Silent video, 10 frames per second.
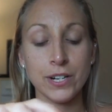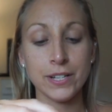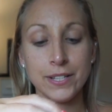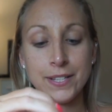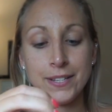it
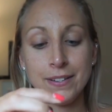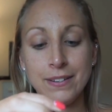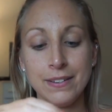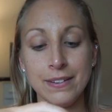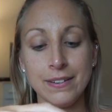is.
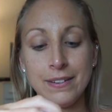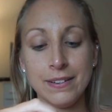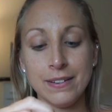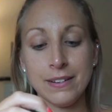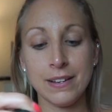
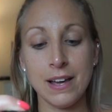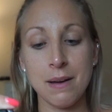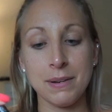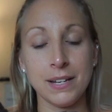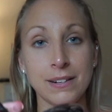
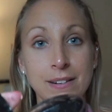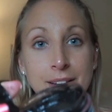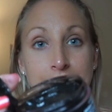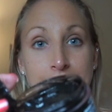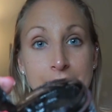I mean,
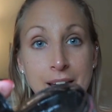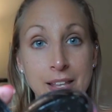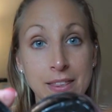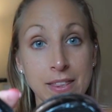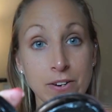
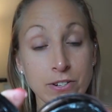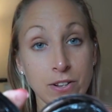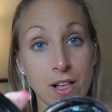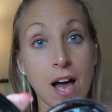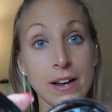there's
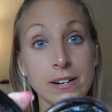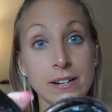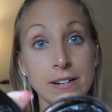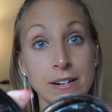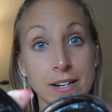a lot
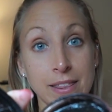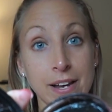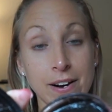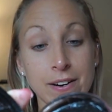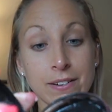in
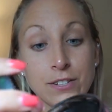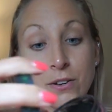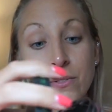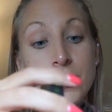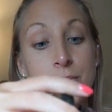there.
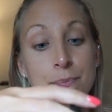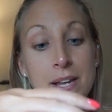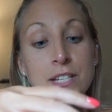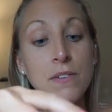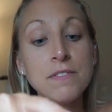So
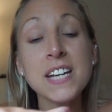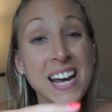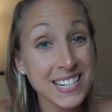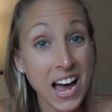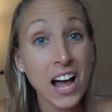it's
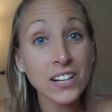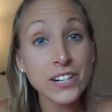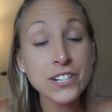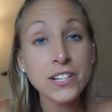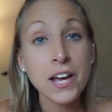$58,
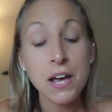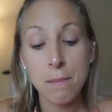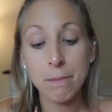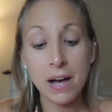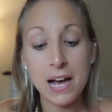
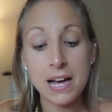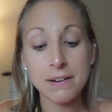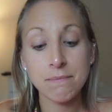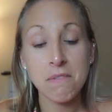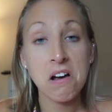but
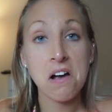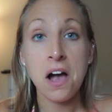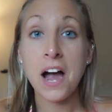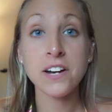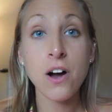
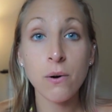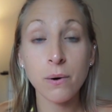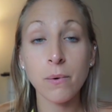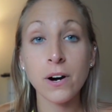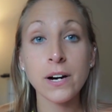I
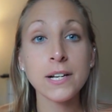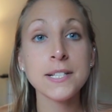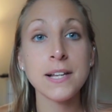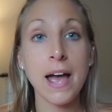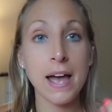know it
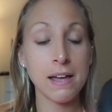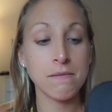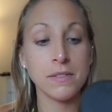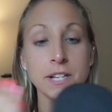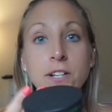works,
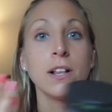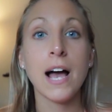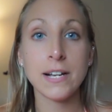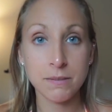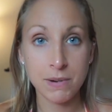and this will
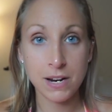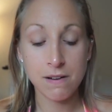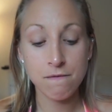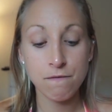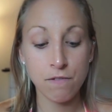last
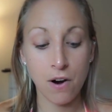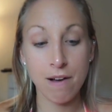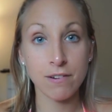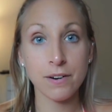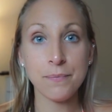me
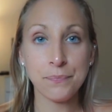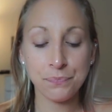forever.